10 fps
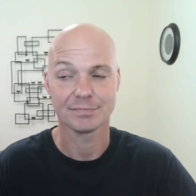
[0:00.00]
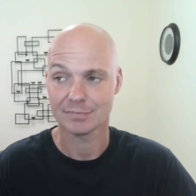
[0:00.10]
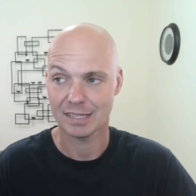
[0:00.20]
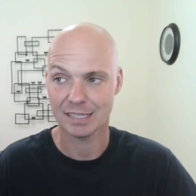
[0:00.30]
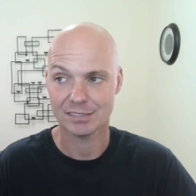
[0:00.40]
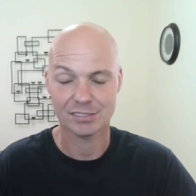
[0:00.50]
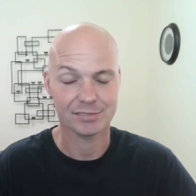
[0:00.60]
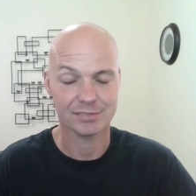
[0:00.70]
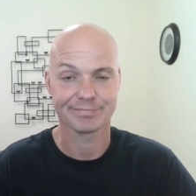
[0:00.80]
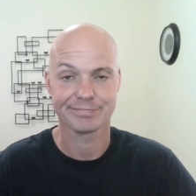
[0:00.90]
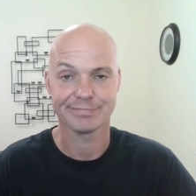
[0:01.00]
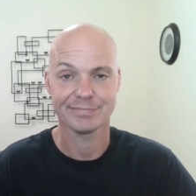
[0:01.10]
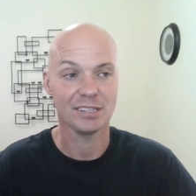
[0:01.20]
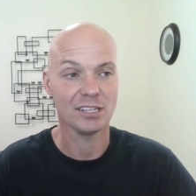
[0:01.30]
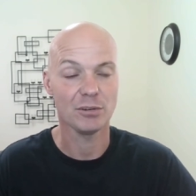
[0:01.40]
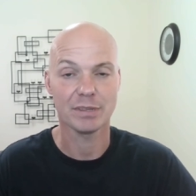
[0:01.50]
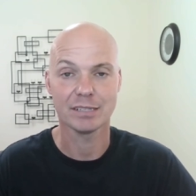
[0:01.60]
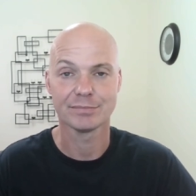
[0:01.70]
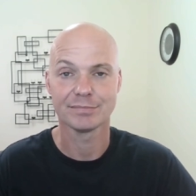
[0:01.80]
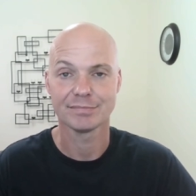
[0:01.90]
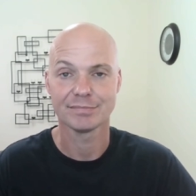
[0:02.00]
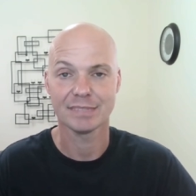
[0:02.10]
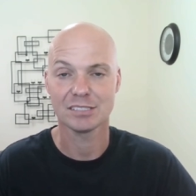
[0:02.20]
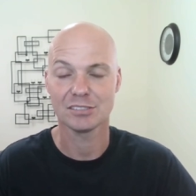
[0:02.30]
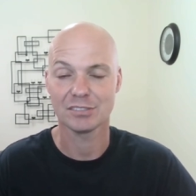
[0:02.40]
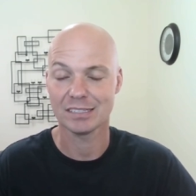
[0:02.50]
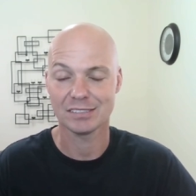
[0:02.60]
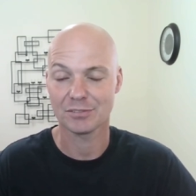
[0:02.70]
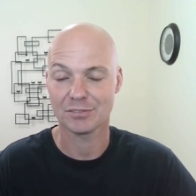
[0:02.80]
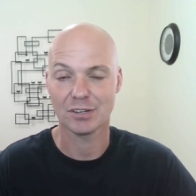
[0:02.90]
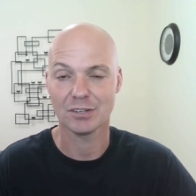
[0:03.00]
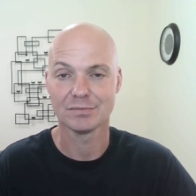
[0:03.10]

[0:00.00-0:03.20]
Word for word: That's just deal with it. That's just that's your fault.